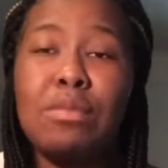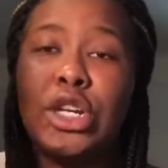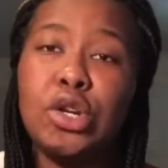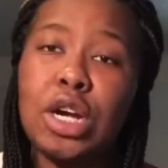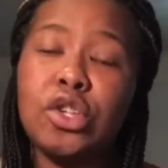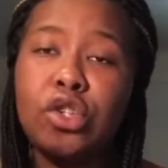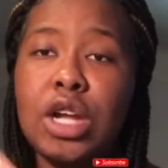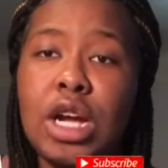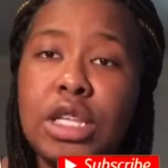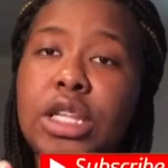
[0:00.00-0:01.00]
Make sure you guys
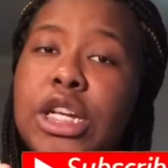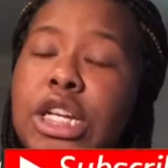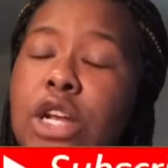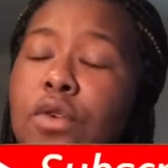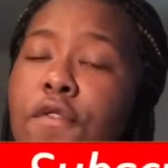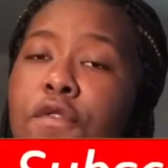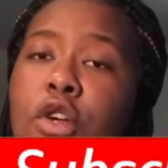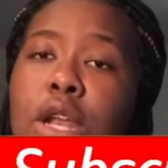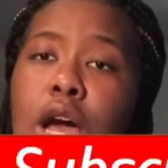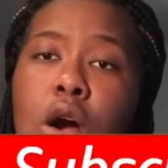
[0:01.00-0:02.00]
subscribe to the channel if
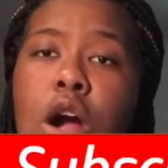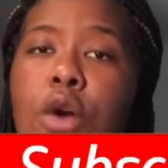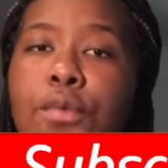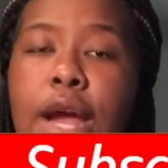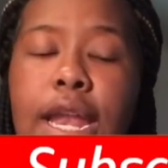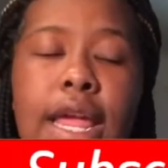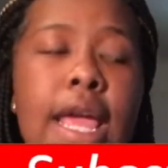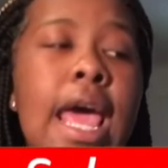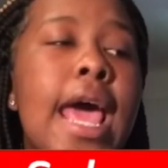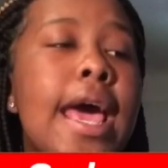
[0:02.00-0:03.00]
you're not already.